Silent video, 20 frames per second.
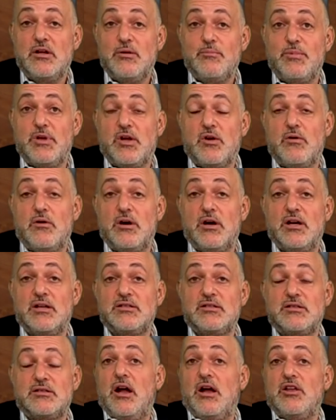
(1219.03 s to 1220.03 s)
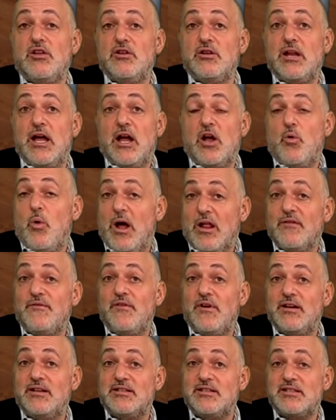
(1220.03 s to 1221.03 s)
because you're not
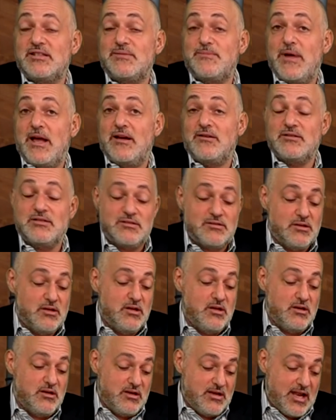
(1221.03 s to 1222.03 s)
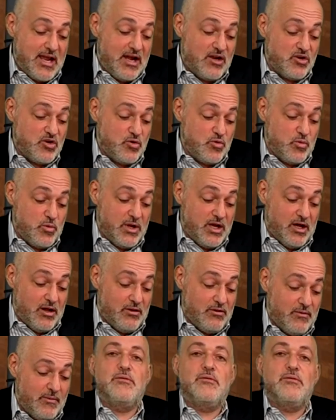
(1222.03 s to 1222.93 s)
qualified as a spouse now you will.